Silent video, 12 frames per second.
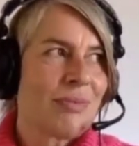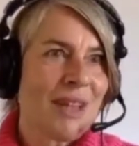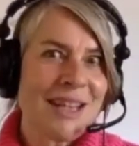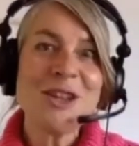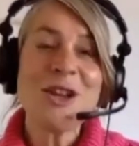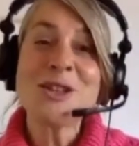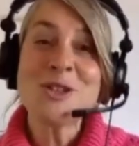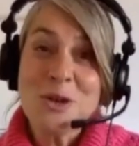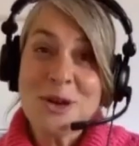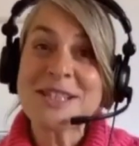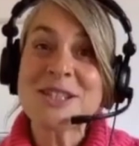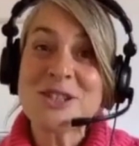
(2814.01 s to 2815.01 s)
Yeah, there's
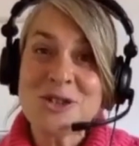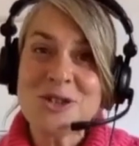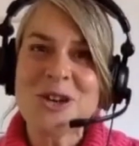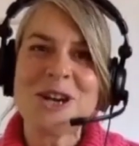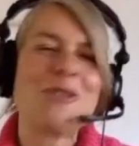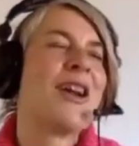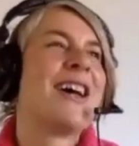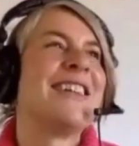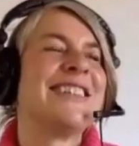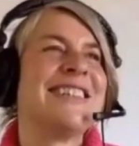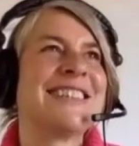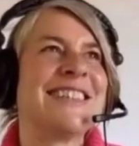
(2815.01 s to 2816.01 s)
always a story around
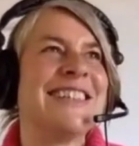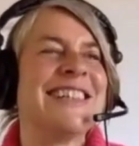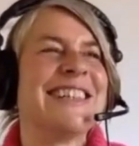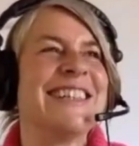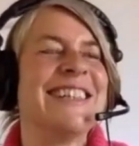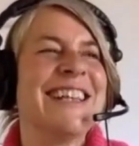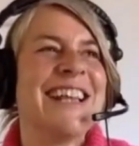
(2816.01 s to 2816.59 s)
it, isn't it? And